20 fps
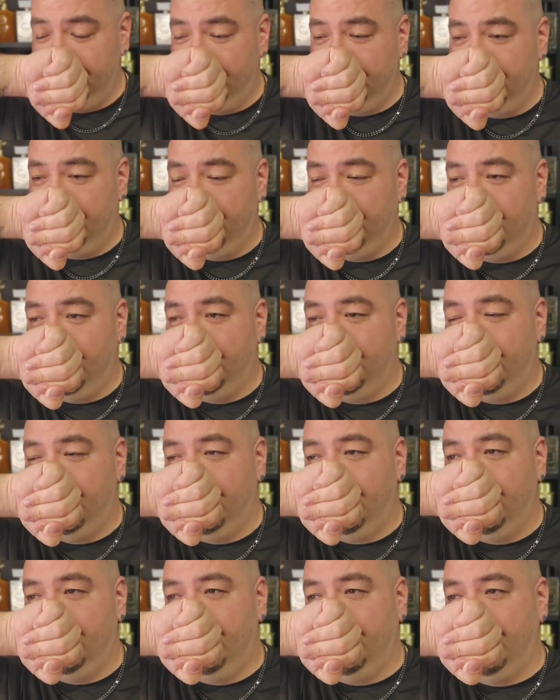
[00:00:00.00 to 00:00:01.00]

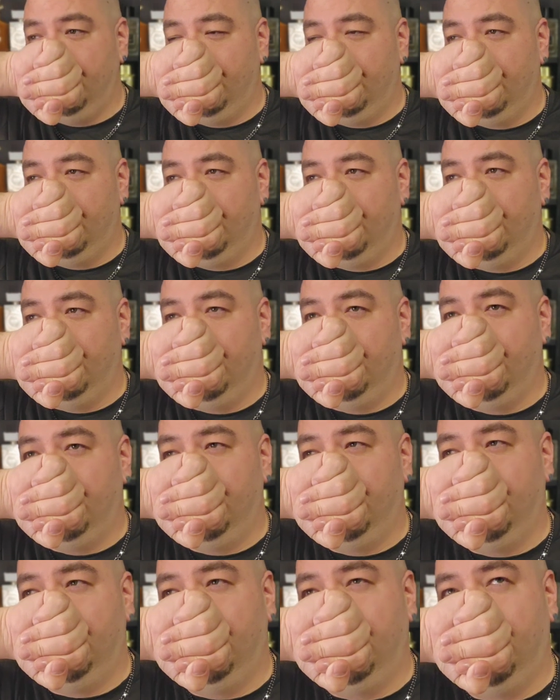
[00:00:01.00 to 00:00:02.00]

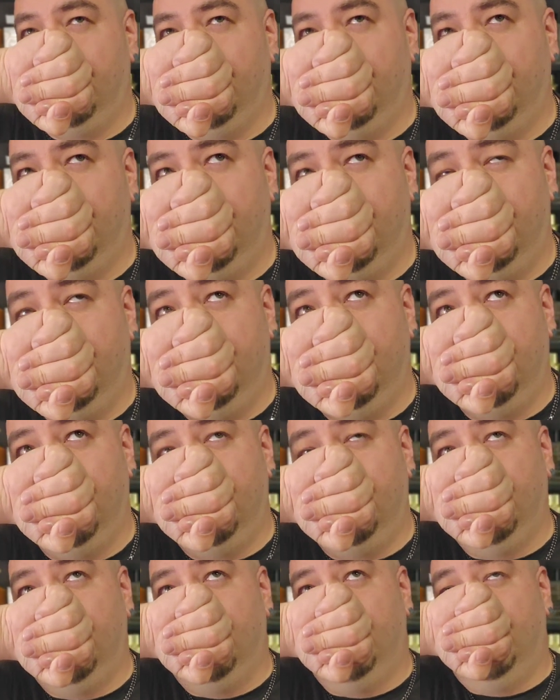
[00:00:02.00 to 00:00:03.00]
(silence)